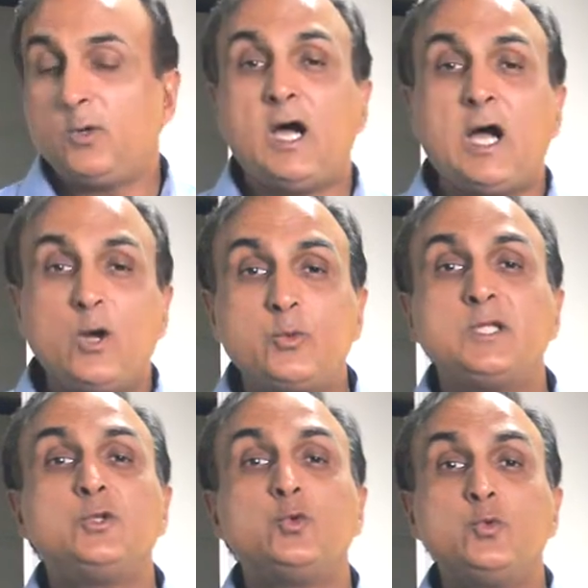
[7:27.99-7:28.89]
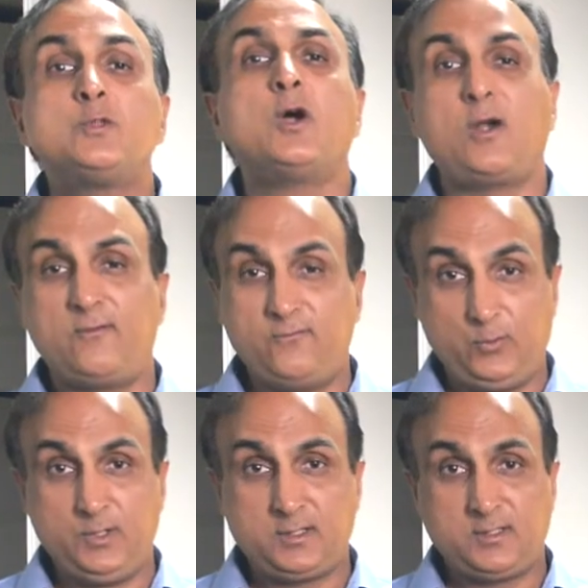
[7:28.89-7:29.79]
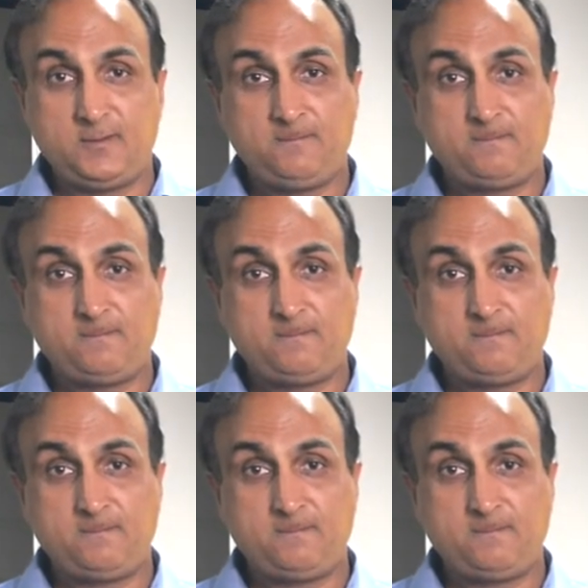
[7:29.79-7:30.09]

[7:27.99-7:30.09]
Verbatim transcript: how we use our voice.